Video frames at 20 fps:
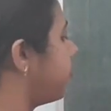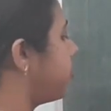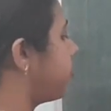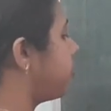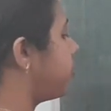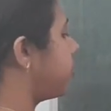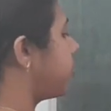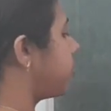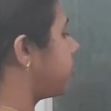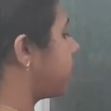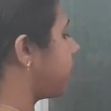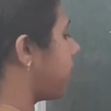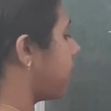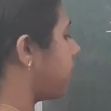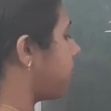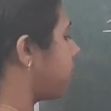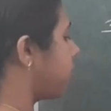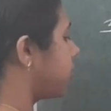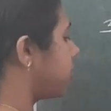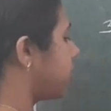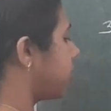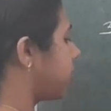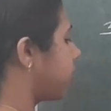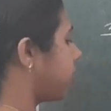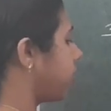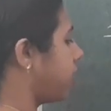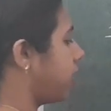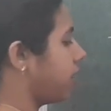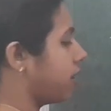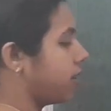you put one more
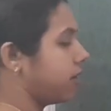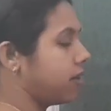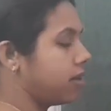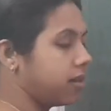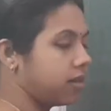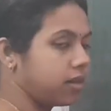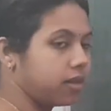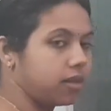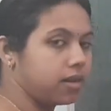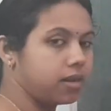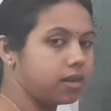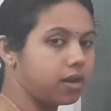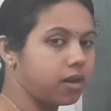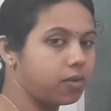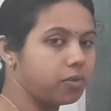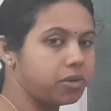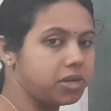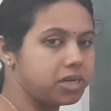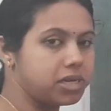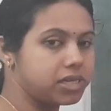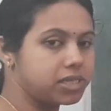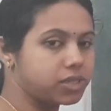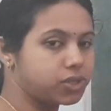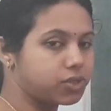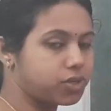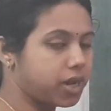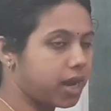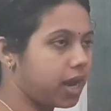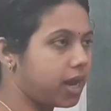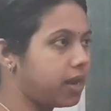0 here. Now it is
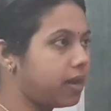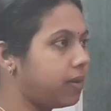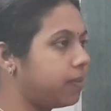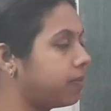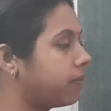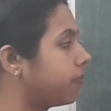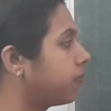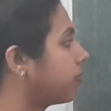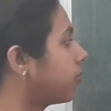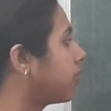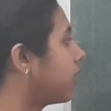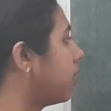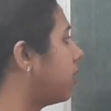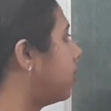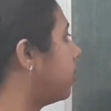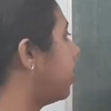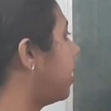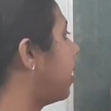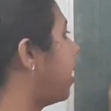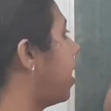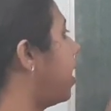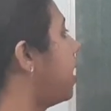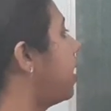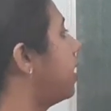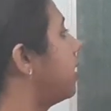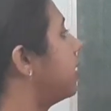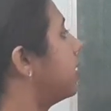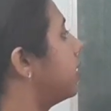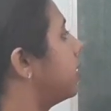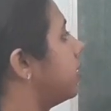10. There are
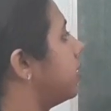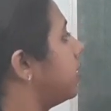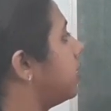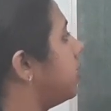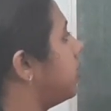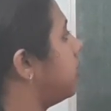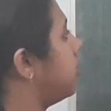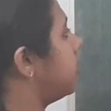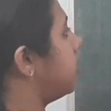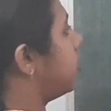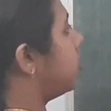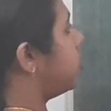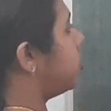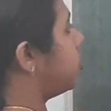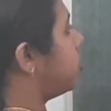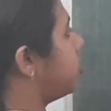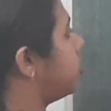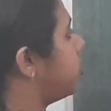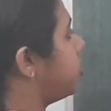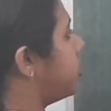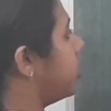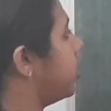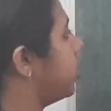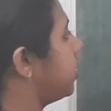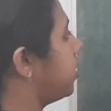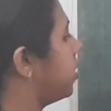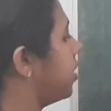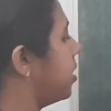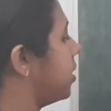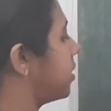3
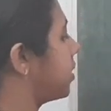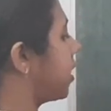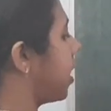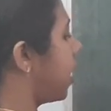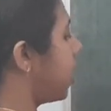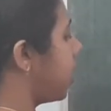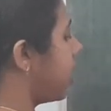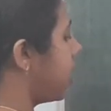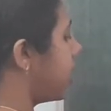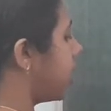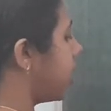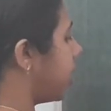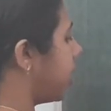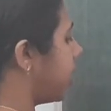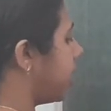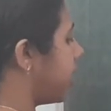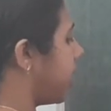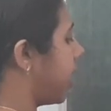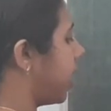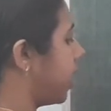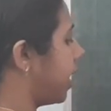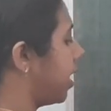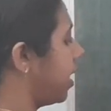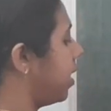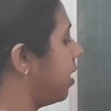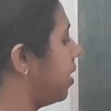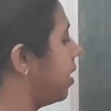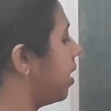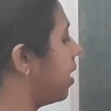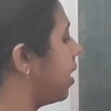3s are
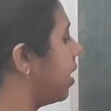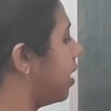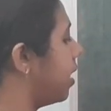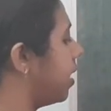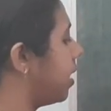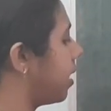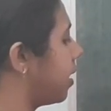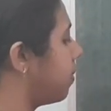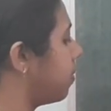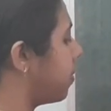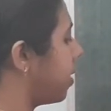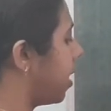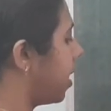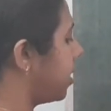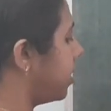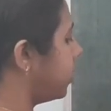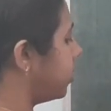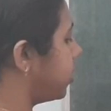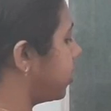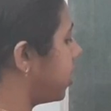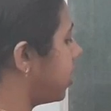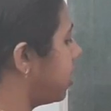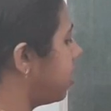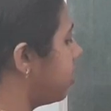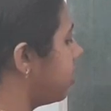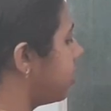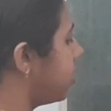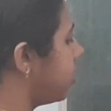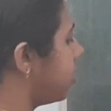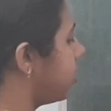9. Remainder
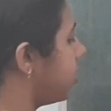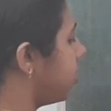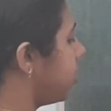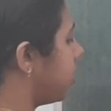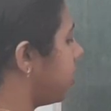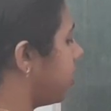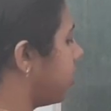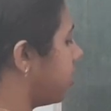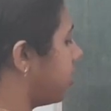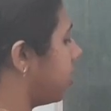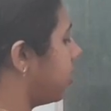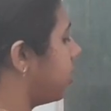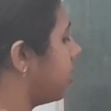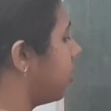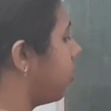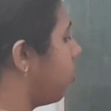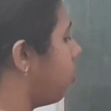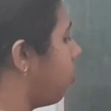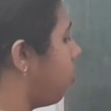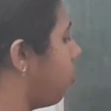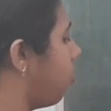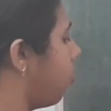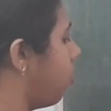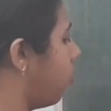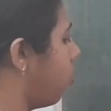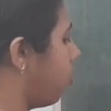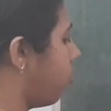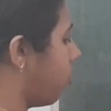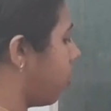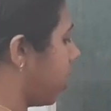
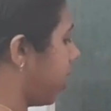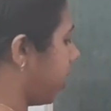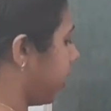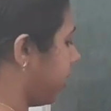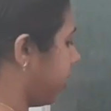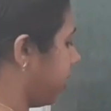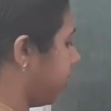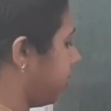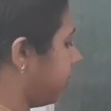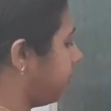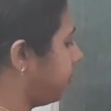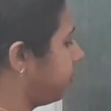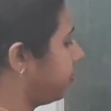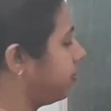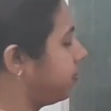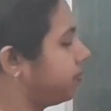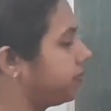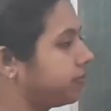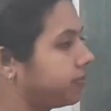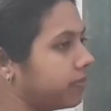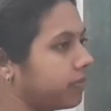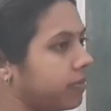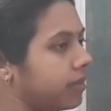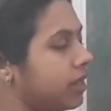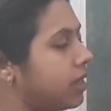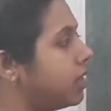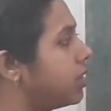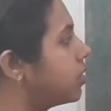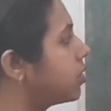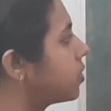1.
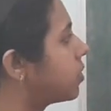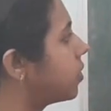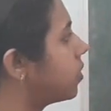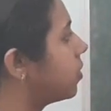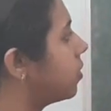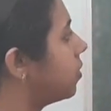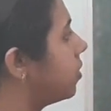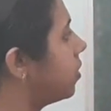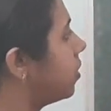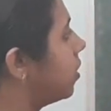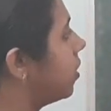So